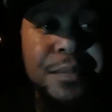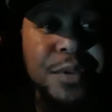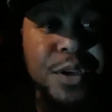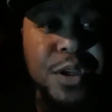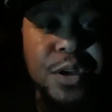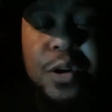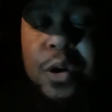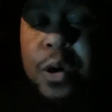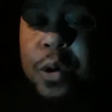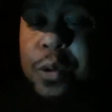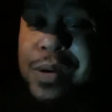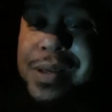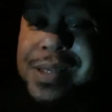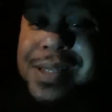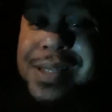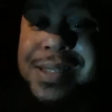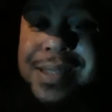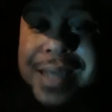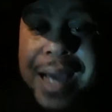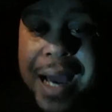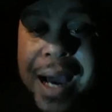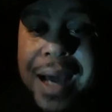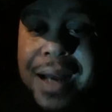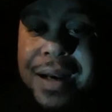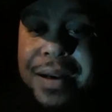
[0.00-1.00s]
The
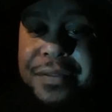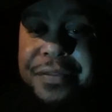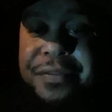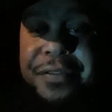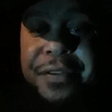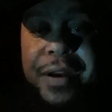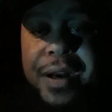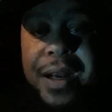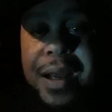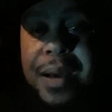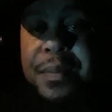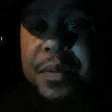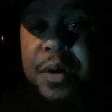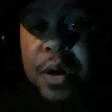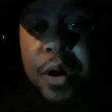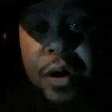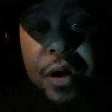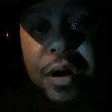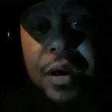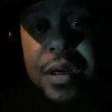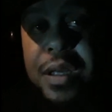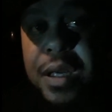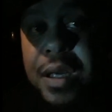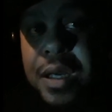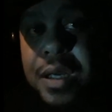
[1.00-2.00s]
running game, you
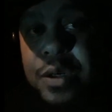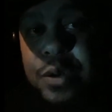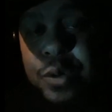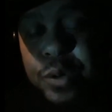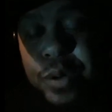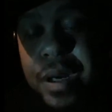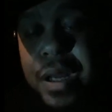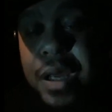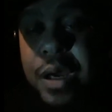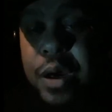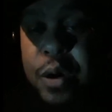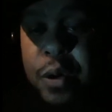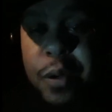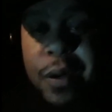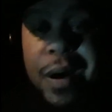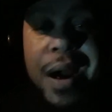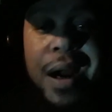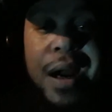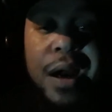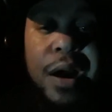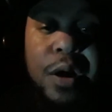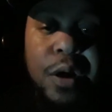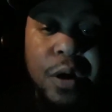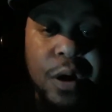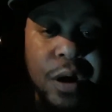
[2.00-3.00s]
know, was solid for
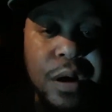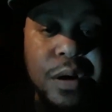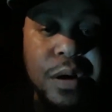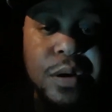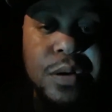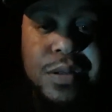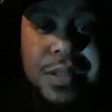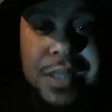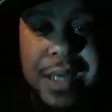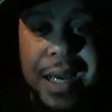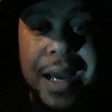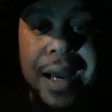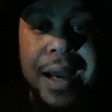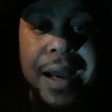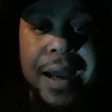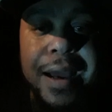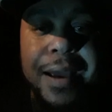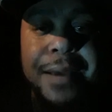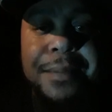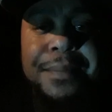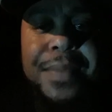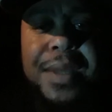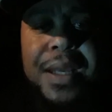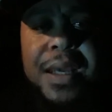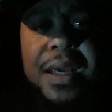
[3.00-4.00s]
them.
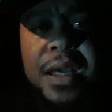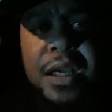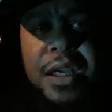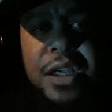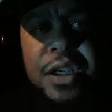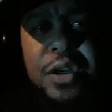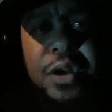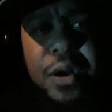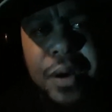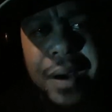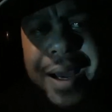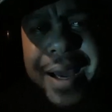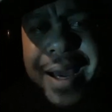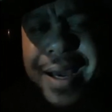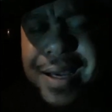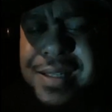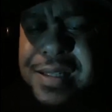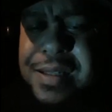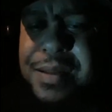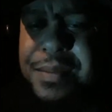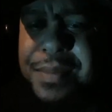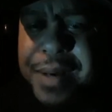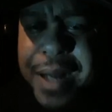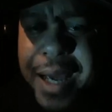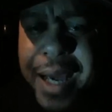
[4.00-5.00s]
Newly acquired Carlos
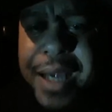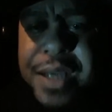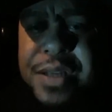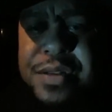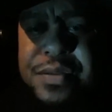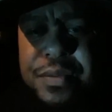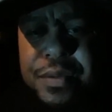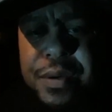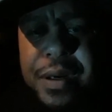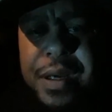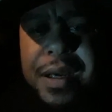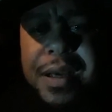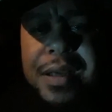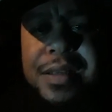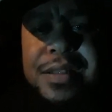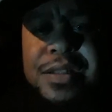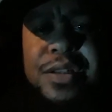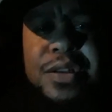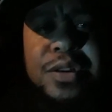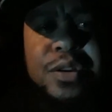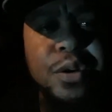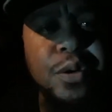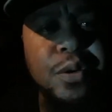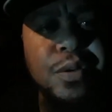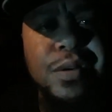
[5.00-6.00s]
Hyde, you
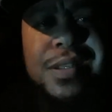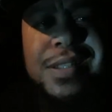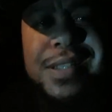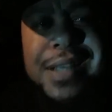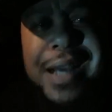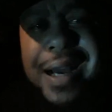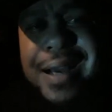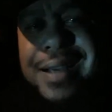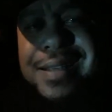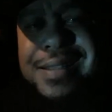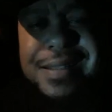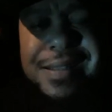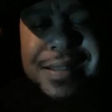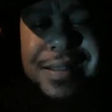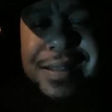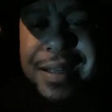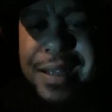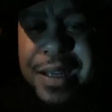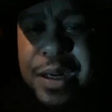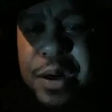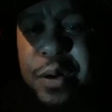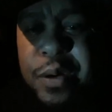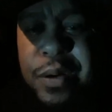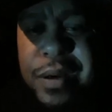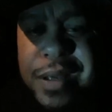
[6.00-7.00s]
know, had some nice
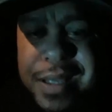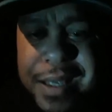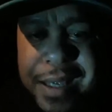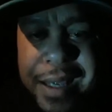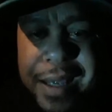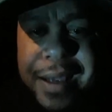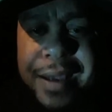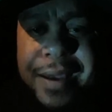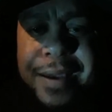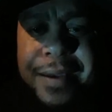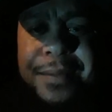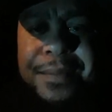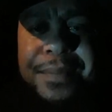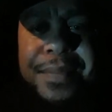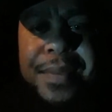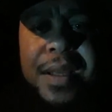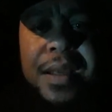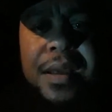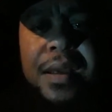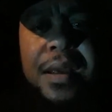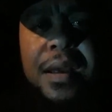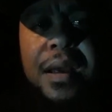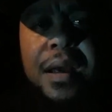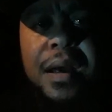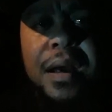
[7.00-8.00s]
runs. Duke
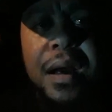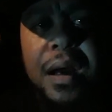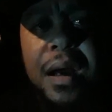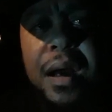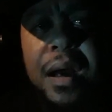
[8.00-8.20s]
Johnson did